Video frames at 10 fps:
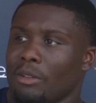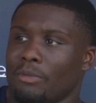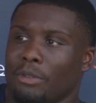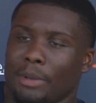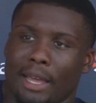
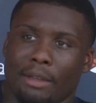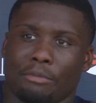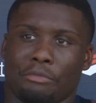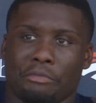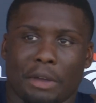From like
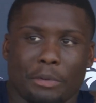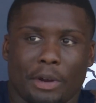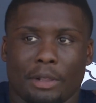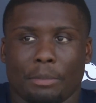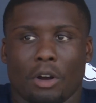
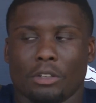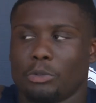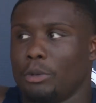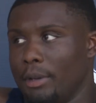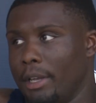February to
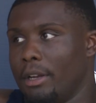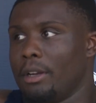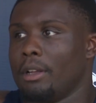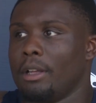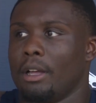March, we were
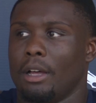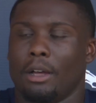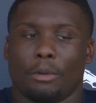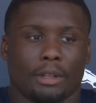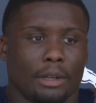here
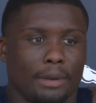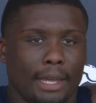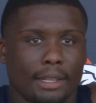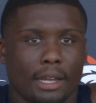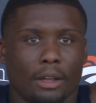working out with
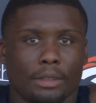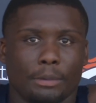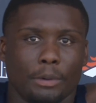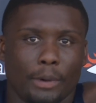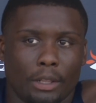Landau.
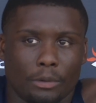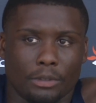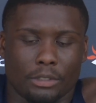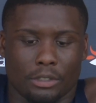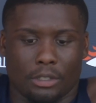Then we went
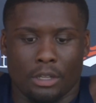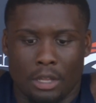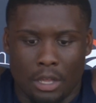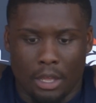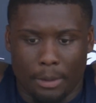over to
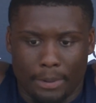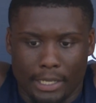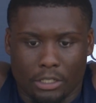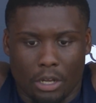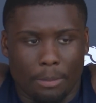a
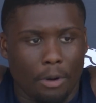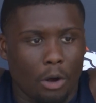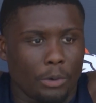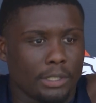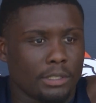place called
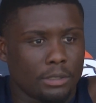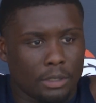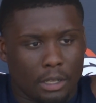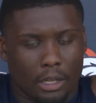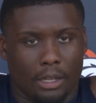Barwis.
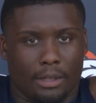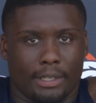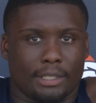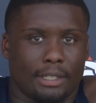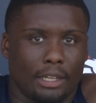
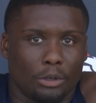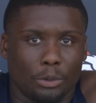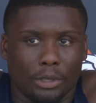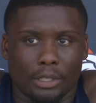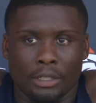It's in
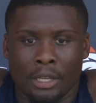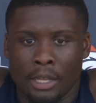Inglewood.